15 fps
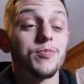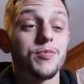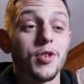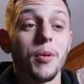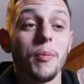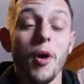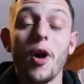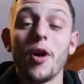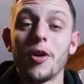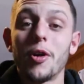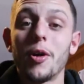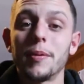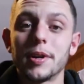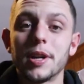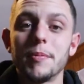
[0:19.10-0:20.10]

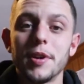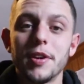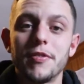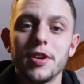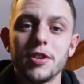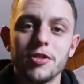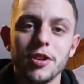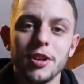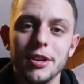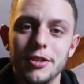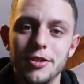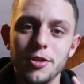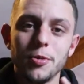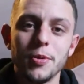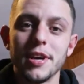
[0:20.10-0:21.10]
tomorrow I'm going to be officially
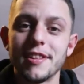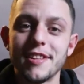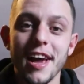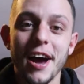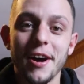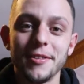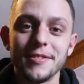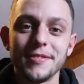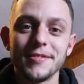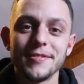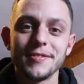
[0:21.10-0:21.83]
2 weeks out.